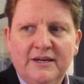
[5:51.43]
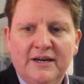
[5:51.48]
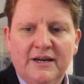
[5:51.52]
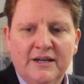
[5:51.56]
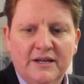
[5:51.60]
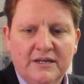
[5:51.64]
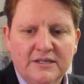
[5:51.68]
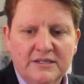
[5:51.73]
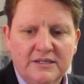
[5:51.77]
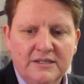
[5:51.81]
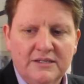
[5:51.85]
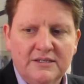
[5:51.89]

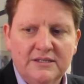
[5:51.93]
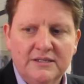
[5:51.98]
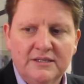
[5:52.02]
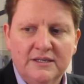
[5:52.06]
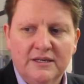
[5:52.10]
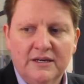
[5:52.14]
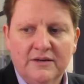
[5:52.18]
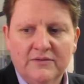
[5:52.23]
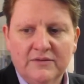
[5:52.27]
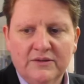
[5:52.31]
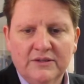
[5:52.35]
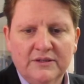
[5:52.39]
And I said to the
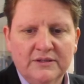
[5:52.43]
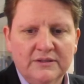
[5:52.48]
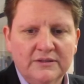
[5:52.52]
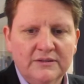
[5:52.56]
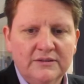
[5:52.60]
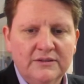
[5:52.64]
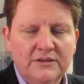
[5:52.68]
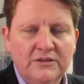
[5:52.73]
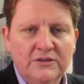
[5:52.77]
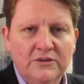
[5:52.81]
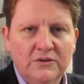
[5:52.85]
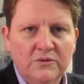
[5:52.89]
Governor,
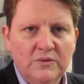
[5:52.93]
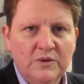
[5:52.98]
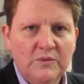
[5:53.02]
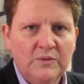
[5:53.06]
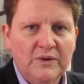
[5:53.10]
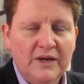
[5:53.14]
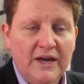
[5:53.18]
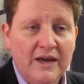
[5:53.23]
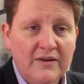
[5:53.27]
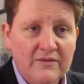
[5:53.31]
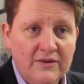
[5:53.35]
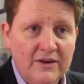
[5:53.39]
you know, when
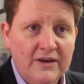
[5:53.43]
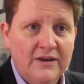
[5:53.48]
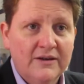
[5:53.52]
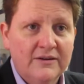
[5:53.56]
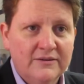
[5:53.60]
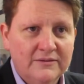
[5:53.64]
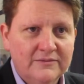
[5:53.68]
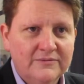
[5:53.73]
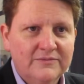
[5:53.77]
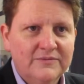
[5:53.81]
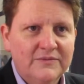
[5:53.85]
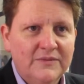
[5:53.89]
we have
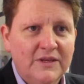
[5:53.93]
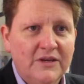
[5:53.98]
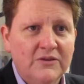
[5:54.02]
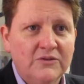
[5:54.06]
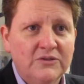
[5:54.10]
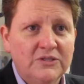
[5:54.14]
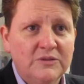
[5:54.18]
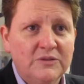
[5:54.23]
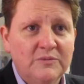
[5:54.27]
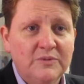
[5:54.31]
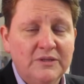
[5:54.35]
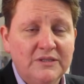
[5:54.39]
our
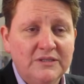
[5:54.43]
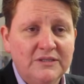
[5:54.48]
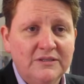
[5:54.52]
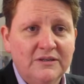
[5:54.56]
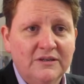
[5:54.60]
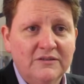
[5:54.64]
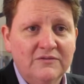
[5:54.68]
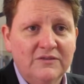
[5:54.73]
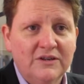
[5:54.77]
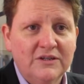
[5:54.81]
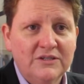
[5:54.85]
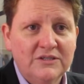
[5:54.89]

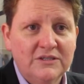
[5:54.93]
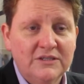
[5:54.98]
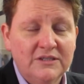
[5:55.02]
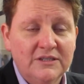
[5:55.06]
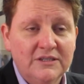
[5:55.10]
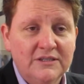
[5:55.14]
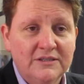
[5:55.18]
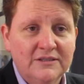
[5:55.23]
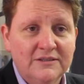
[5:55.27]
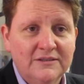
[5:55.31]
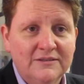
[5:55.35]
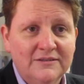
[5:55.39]
LGBTI function
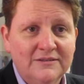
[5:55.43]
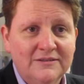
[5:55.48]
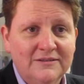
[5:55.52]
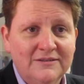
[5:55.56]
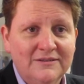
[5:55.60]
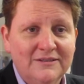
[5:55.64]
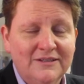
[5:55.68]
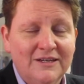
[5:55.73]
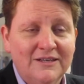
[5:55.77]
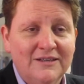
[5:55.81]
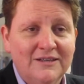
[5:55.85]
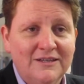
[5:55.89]
here,
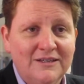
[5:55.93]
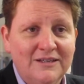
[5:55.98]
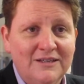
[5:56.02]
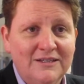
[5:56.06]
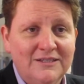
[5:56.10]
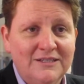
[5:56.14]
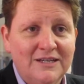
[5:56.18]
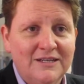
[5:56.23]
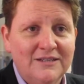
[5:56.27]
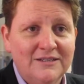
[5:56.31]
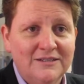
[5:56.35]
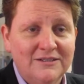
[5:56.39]
can the
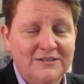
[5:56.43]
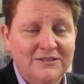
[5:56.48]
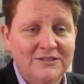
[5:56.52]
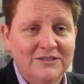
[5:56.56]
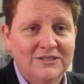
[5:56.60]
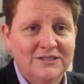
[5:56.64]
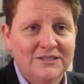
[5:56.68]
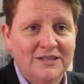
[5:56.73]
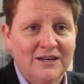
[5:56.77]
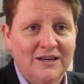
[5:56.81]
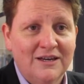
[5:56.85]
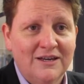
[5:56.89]
attendant
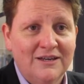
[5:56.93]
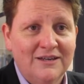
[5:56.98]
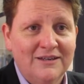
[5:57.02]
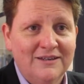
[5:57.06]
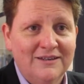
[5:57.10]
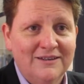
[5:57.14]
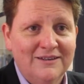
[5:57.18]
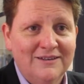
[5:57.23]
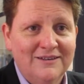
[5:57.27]
just say,